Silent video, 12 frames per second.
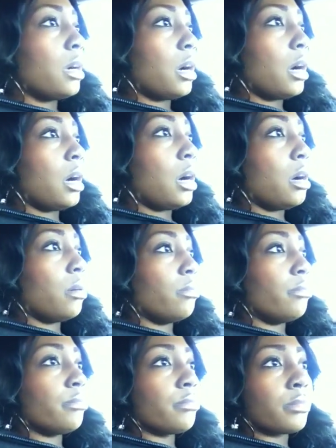
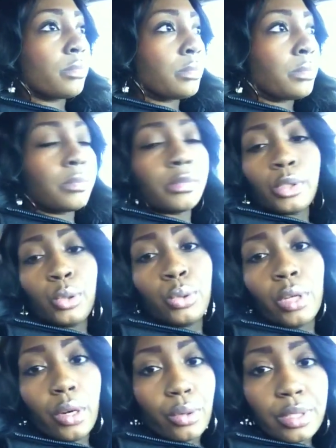Who
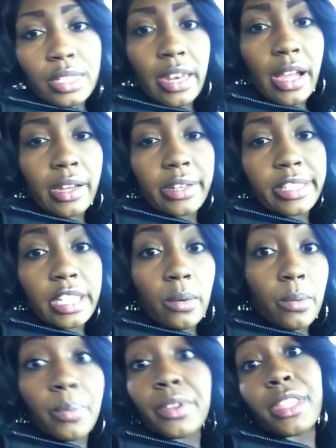knows? They're not going to tell
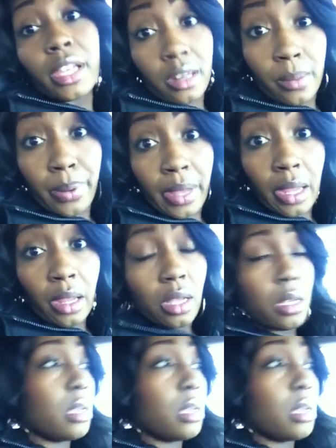me, but they're going to pay.